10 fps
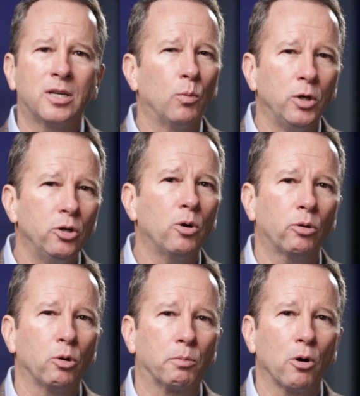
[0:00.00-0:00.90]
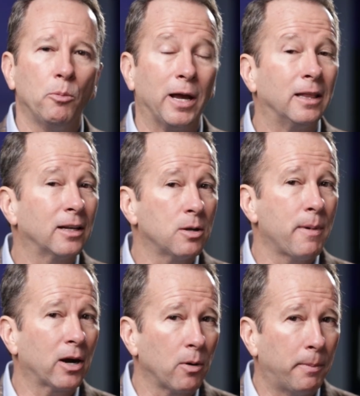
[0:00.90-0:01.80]
see, when you go through probate, that's a
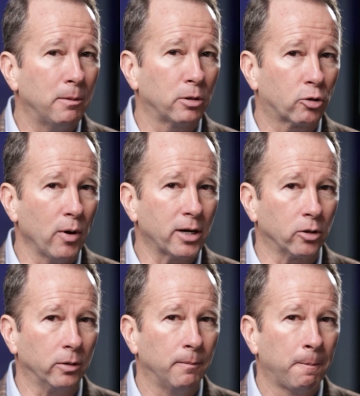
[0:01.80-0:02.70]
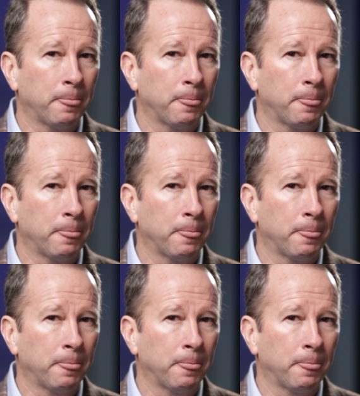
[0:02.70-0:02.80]
matter of public record.